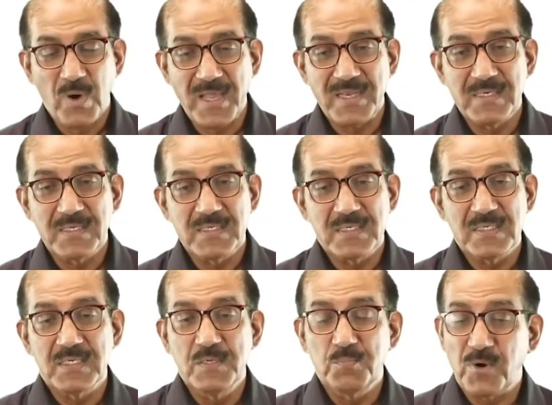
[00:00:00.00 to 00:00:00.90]
One
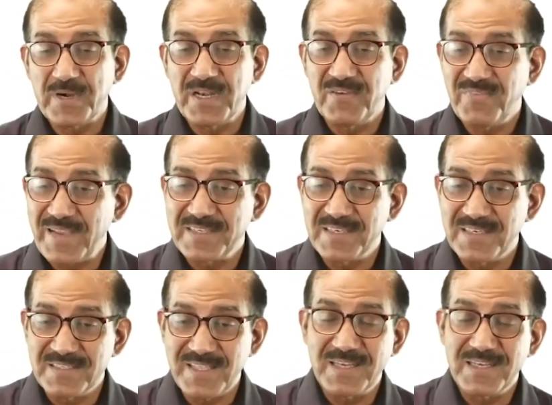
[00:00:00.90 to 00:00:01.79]
important
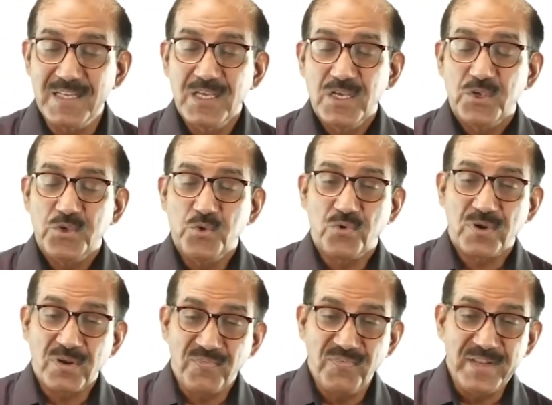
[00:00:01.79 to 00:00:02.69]
factor is that
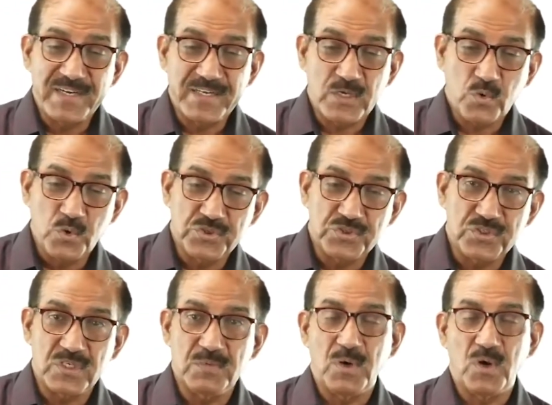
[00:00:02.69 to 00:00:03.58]
you roughly get a
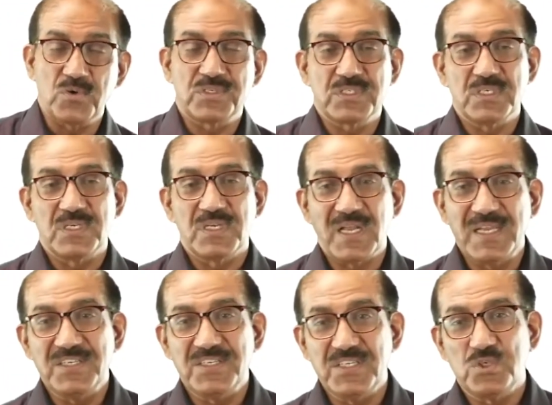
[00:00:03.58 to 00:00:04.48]
question about
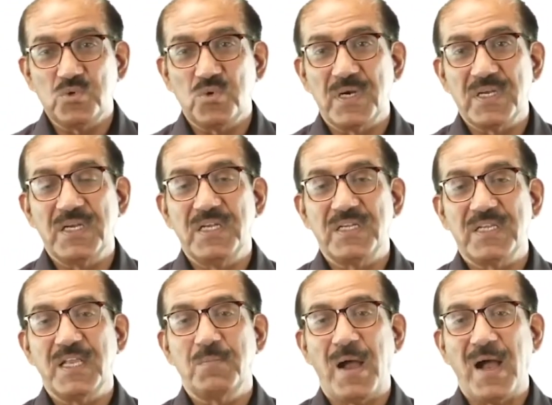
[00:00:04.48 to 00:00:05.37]
90 to
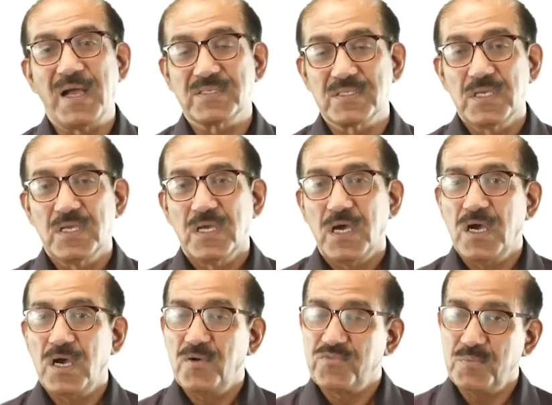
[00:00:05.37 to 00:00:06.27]
110 marks
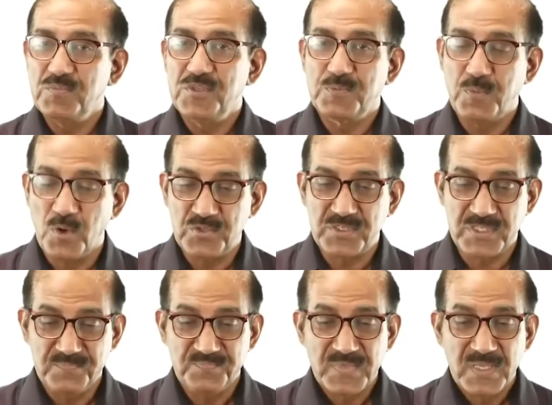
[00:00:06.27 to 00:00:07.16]
from this
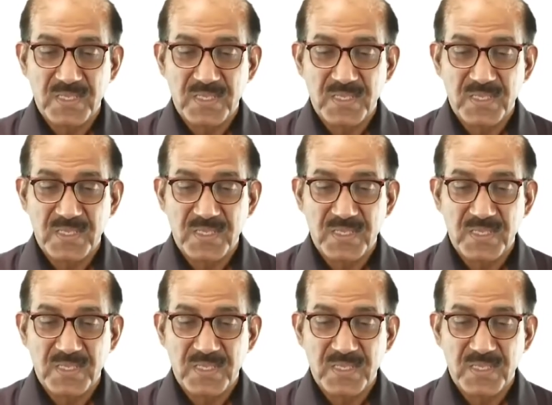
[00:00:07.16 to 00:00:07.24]
portion.